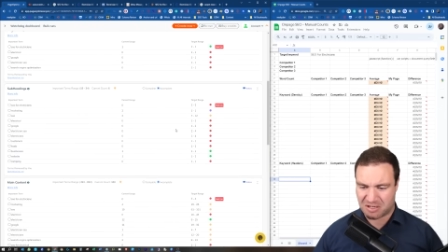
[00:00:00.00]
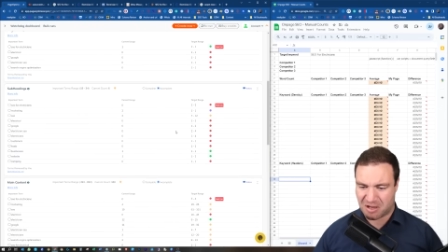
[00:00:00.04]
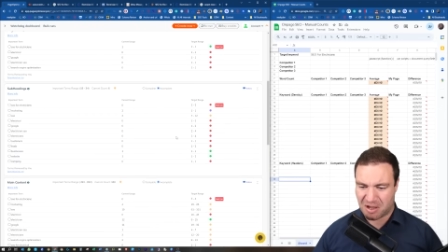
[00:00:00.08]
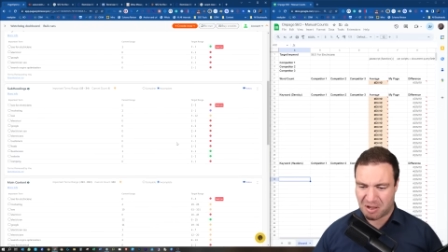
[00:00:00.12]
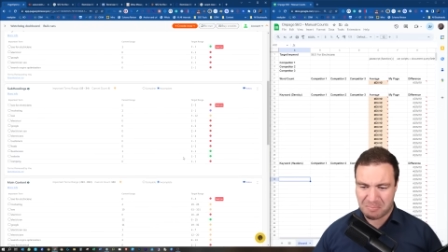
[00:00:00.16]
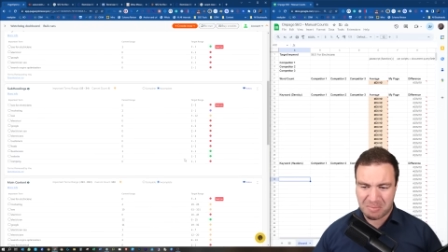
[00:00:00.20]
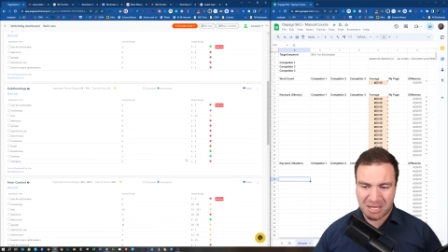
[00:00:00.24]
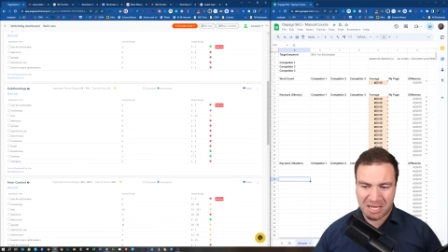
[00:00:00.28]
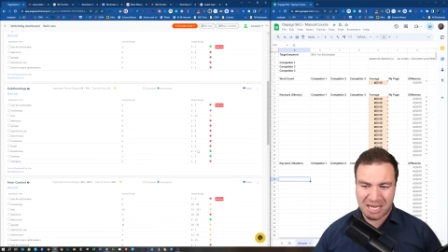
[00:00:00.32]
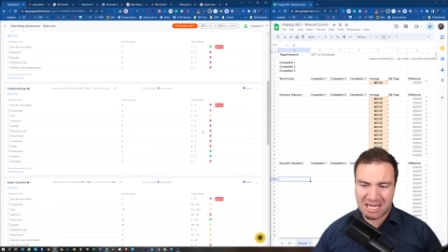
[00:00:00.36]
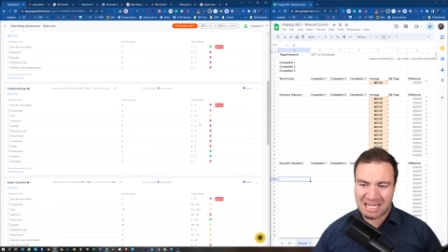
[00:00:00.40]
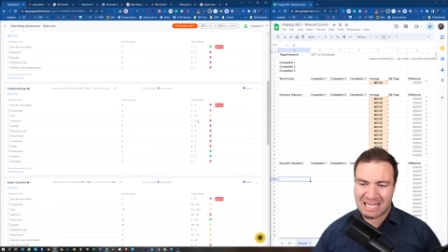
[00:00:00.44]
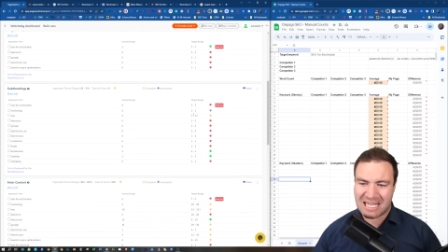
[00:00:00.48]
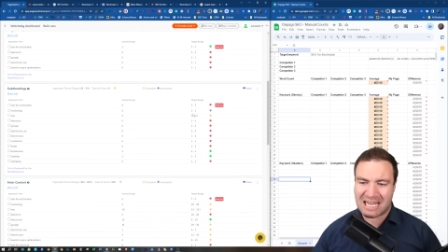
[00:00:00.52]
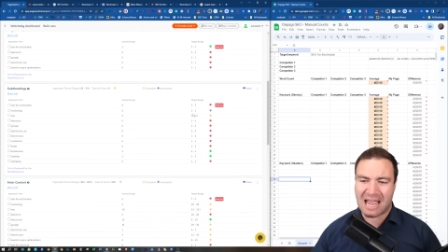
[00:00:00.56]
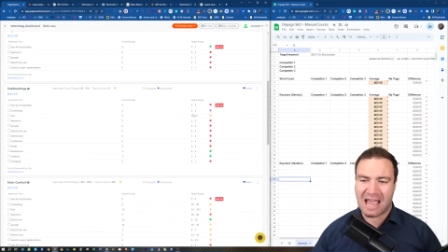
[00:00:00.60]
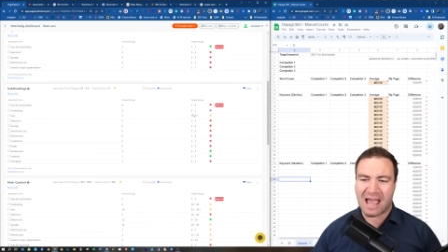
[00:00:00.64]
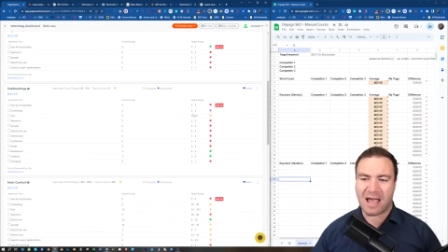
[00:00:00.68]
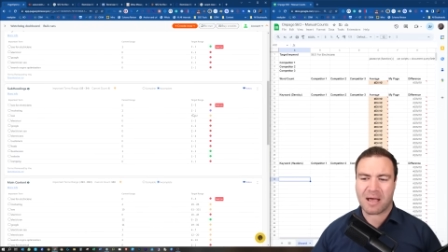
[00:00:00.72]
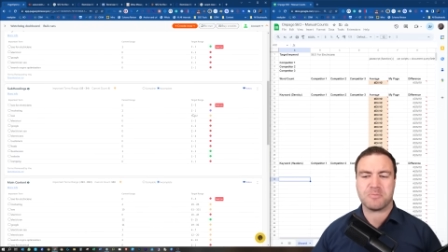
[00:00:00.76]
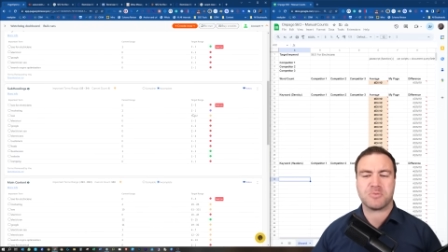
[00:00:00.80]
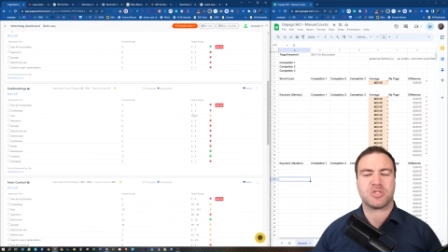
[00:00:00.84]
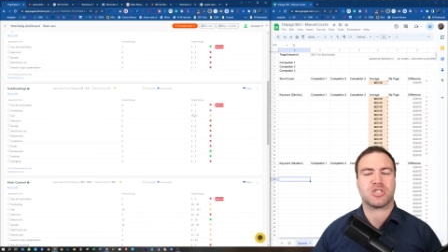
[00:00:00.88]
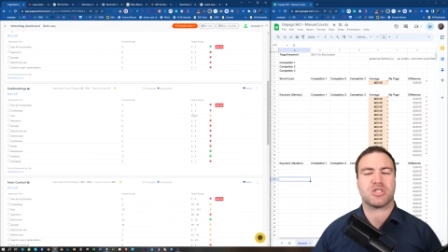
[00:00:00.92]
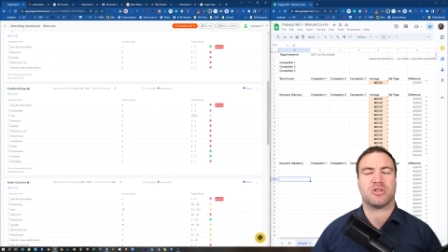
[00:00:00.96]
I'm hitting
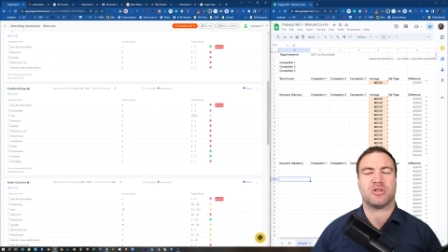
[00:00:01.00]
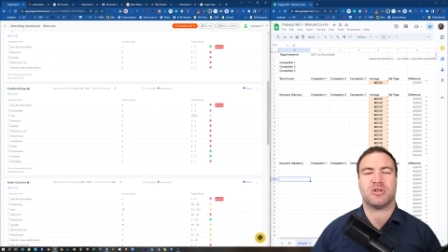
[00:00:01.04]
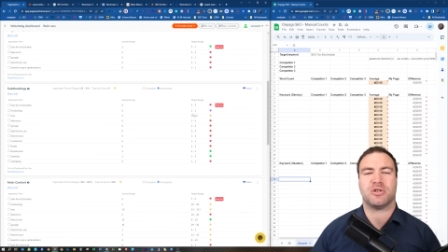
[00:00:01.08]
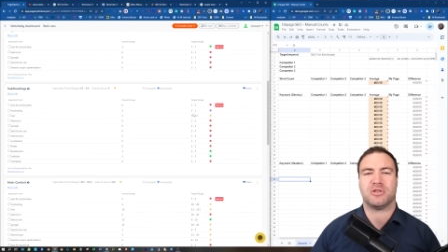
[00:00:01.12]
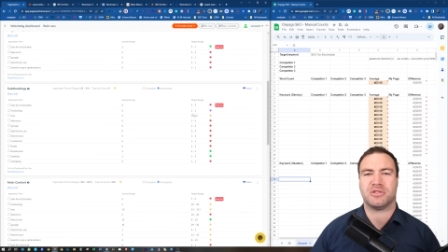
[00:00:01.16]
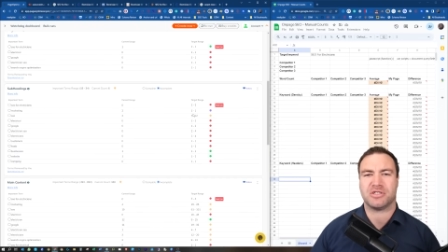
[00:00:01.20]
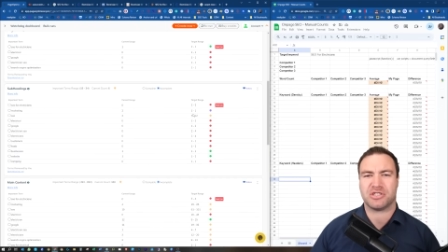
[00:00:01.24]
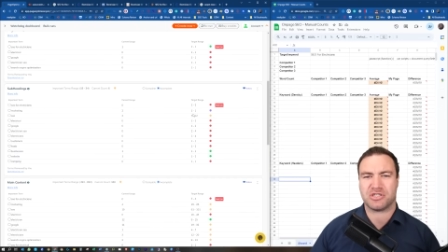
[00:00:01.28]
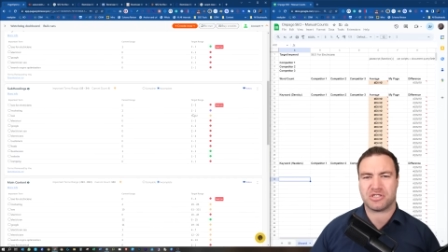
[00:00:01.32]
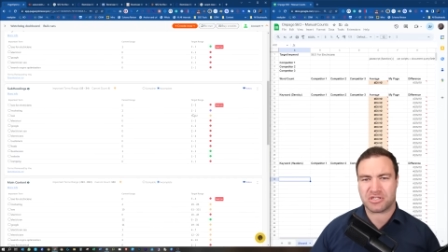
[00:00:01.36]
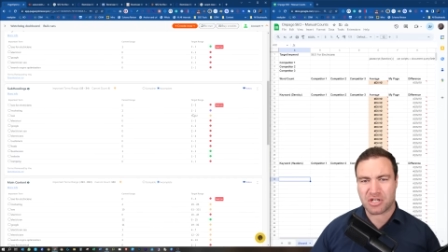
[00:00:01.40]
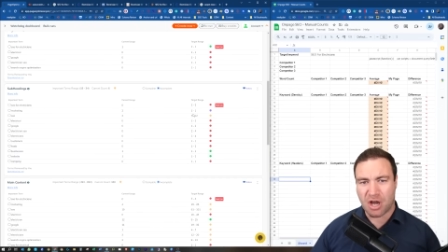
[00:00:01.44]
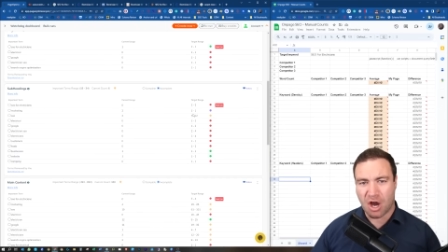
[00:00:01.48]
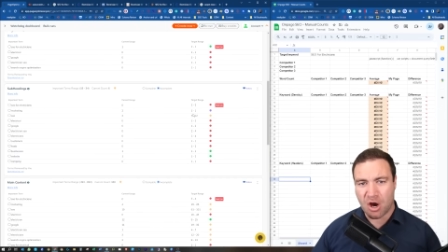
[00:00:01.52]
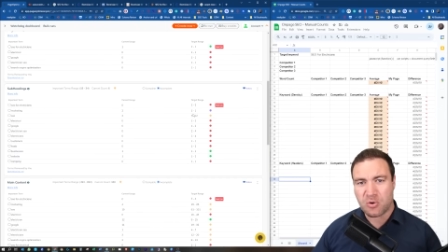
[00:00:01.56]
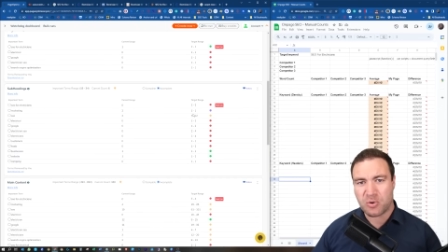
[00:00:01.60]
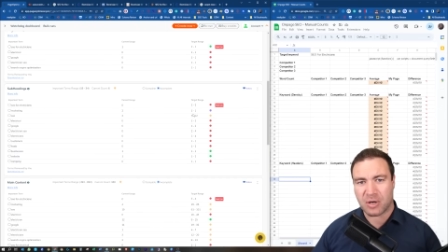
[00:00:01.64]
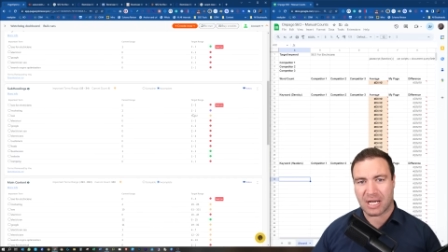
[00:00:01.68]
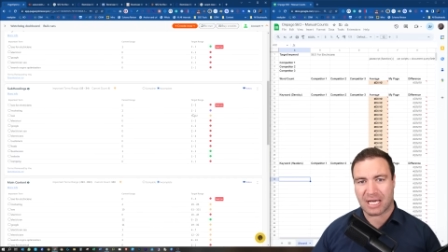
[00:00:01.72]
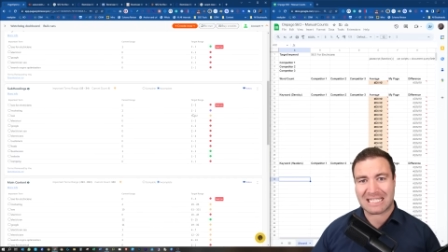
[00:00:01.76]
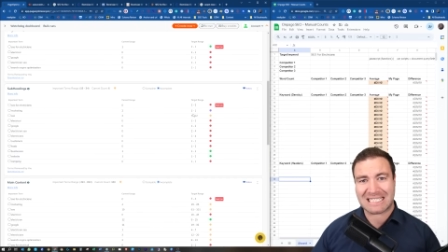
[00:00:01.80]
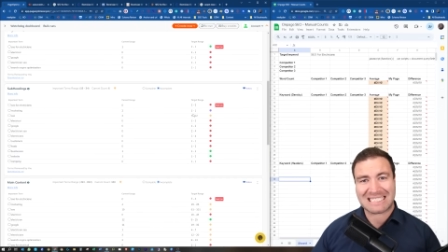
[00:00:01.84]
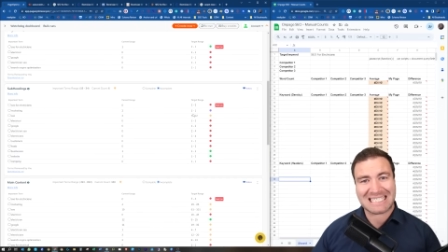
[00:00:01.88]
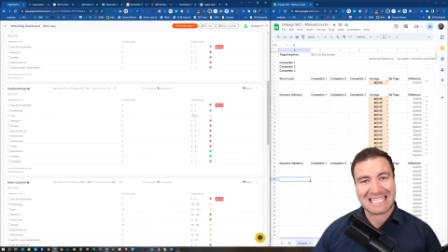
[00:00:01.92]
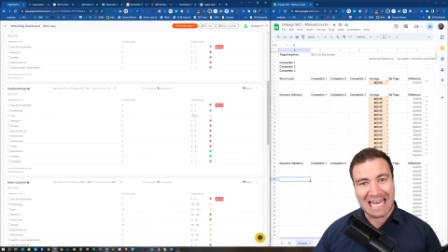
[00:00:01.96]
absolute
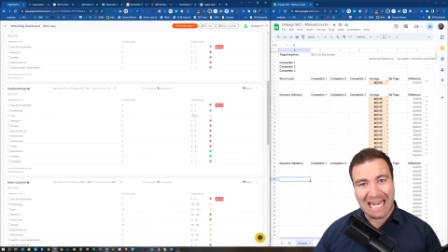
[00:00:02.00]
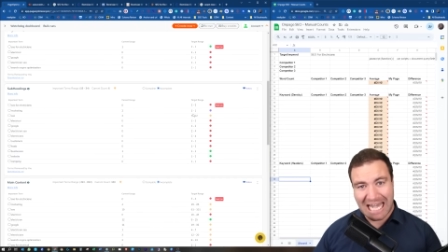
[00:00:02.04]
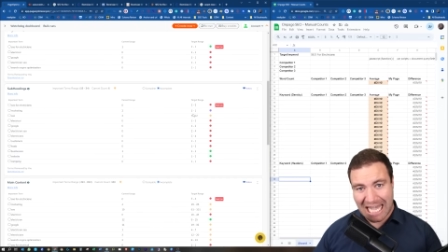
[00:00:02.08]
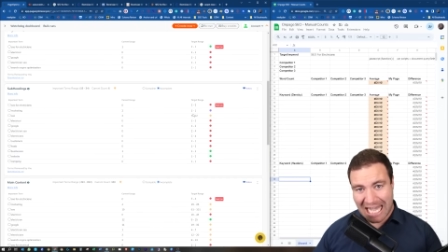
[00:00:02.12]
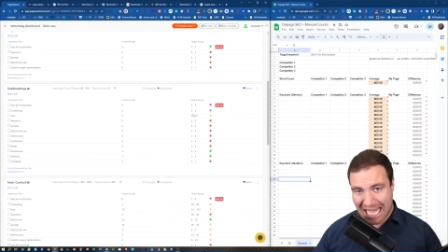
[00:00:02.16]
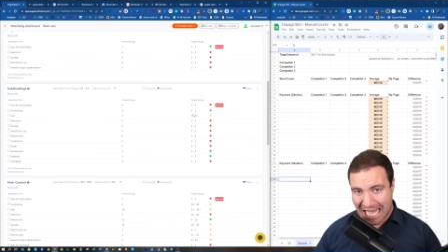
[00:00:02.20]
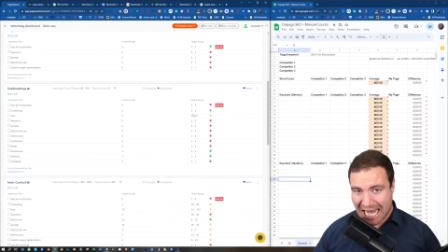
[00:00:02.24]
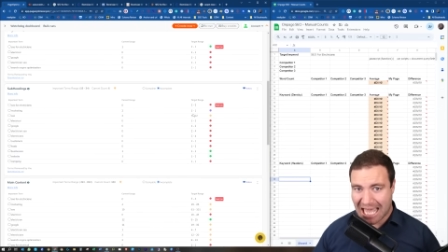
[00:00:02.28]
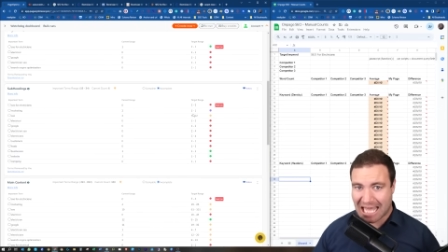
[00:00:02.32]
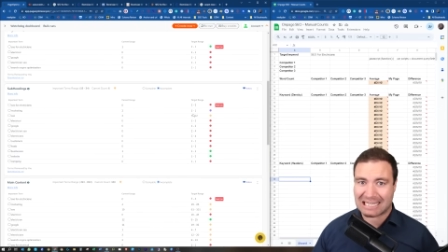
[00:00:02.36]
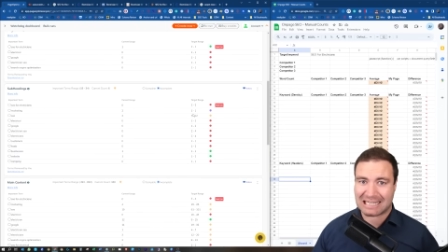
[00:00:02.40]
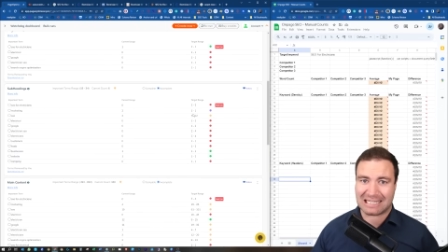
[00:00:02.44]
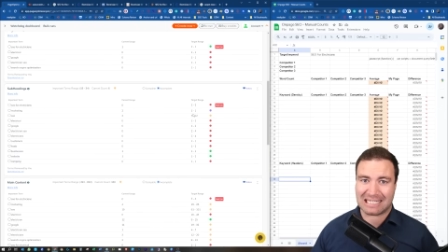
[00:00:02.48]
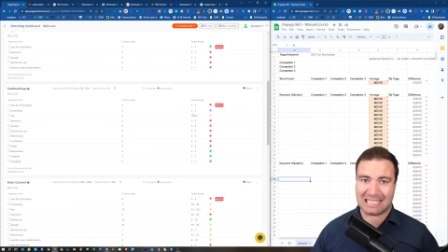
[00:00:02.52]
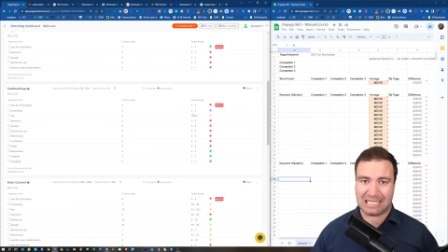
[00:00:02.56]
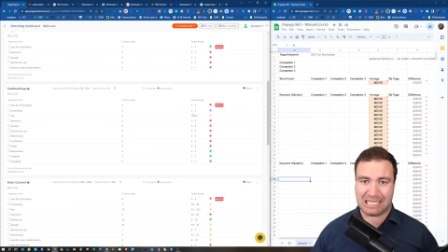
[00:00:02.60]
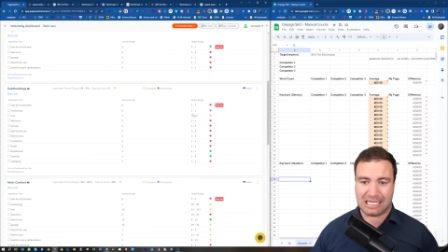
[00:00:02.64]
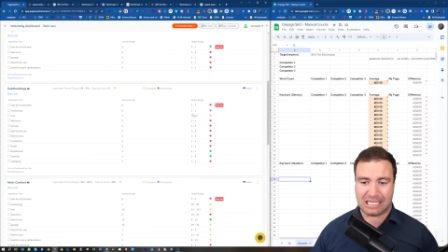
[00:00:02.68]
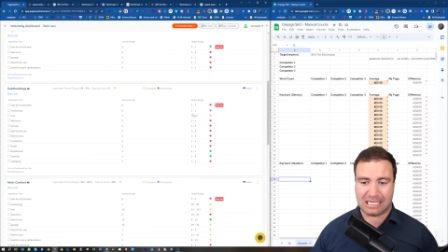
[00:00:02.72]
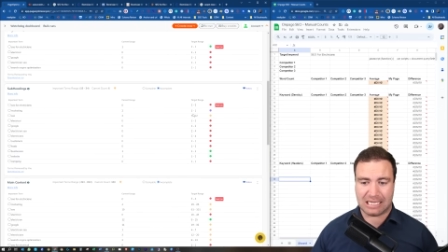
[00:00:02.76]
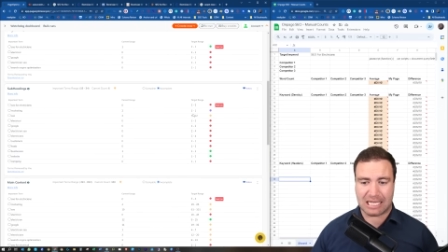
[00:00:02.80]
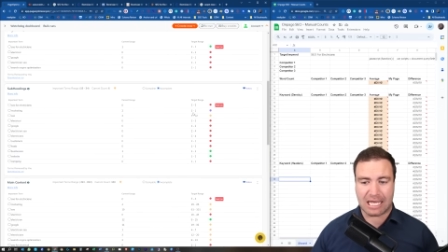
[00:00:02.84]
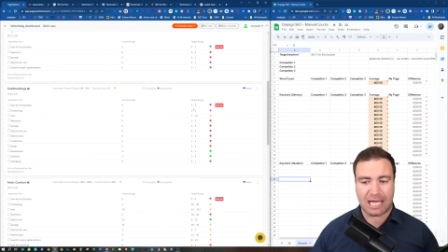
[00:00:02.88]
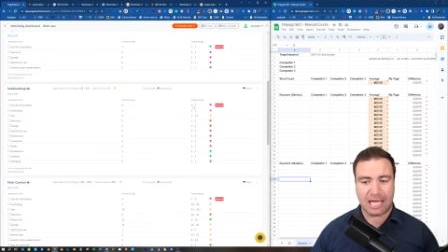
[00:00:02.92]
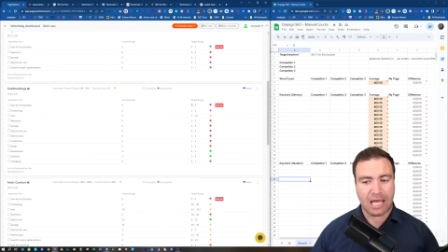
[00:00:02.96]
donuts. Nothing
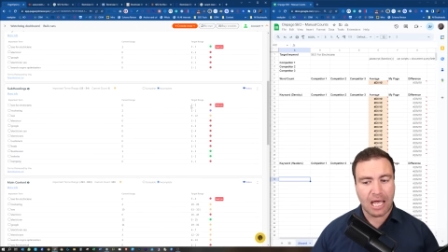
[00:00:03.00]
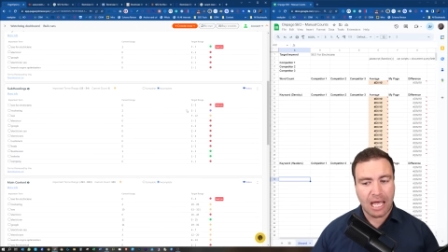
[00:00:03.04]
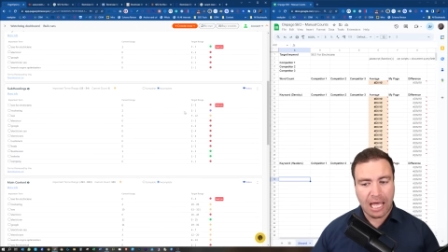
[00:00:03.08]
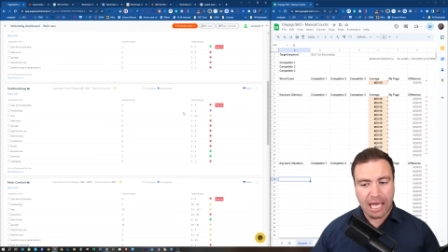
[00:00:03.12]
in there.